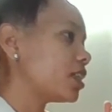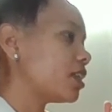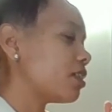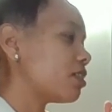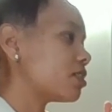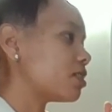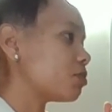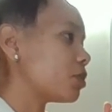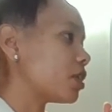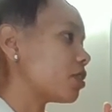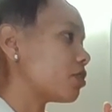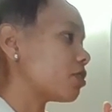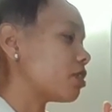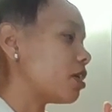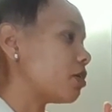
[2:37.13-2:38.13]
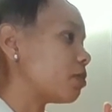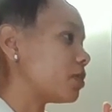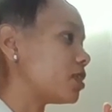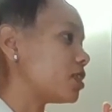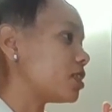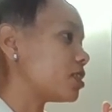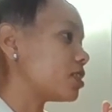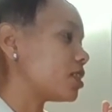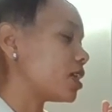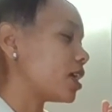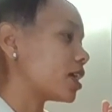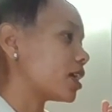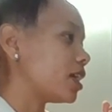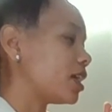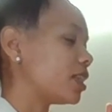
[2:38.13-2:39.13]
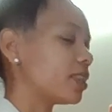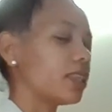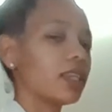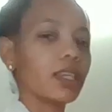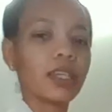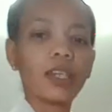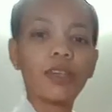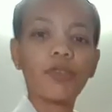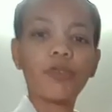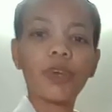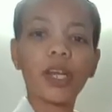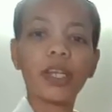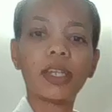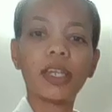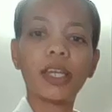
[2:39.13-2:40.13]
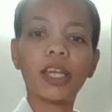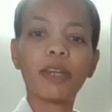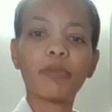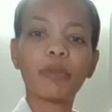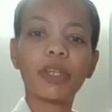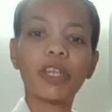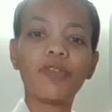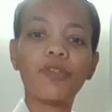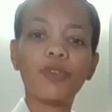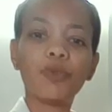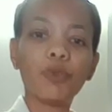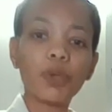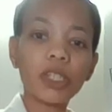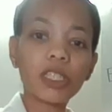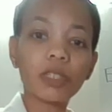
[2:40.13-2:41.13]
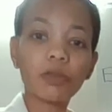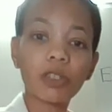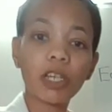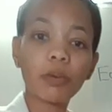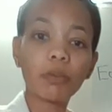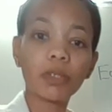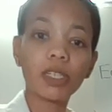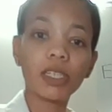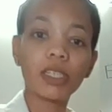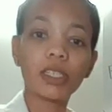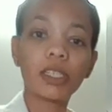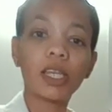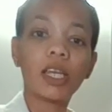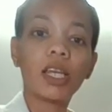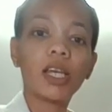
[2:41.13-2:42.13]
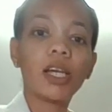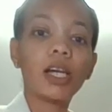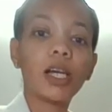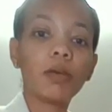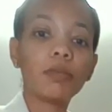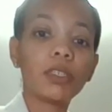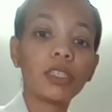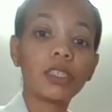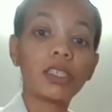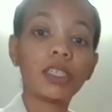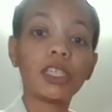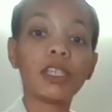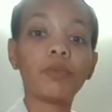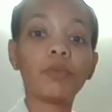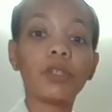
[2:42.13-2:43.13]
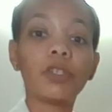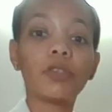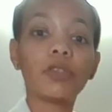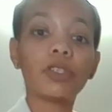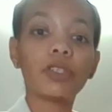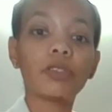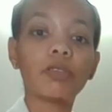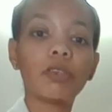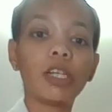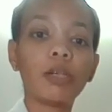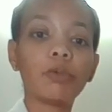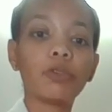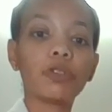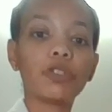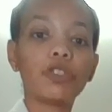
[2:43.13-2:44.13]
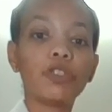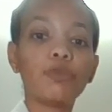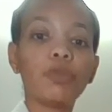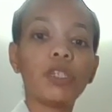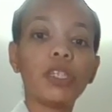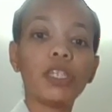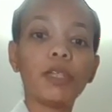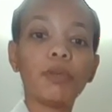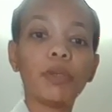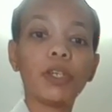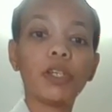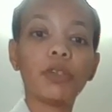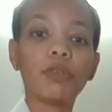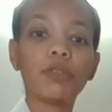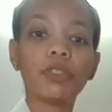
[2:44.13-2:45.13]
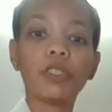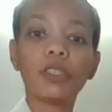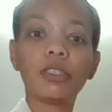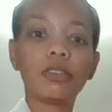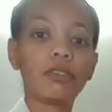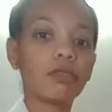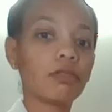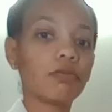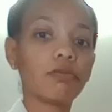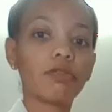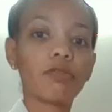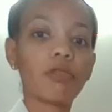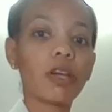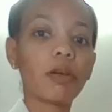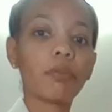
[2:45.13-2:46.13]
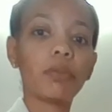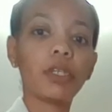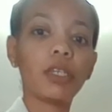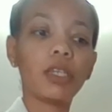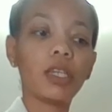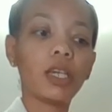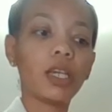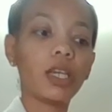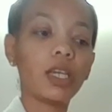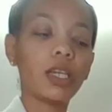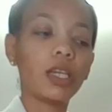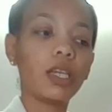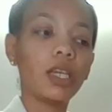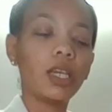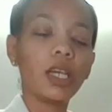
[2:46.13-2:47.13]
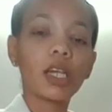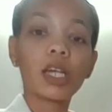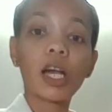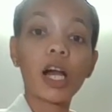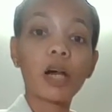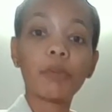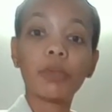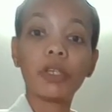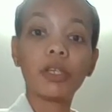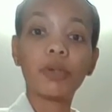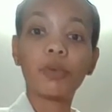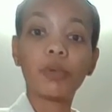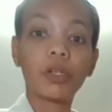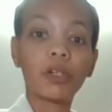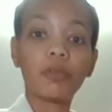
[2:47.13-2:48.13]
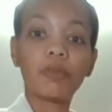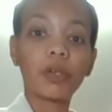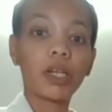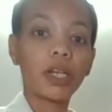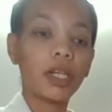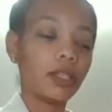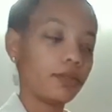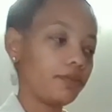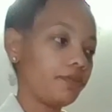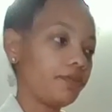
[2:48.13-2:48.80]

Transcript: There are some other companies that I can't think of right now, but if you want some companies, just DM me on Instagram or shoot me an email or just drop me a comment in one of my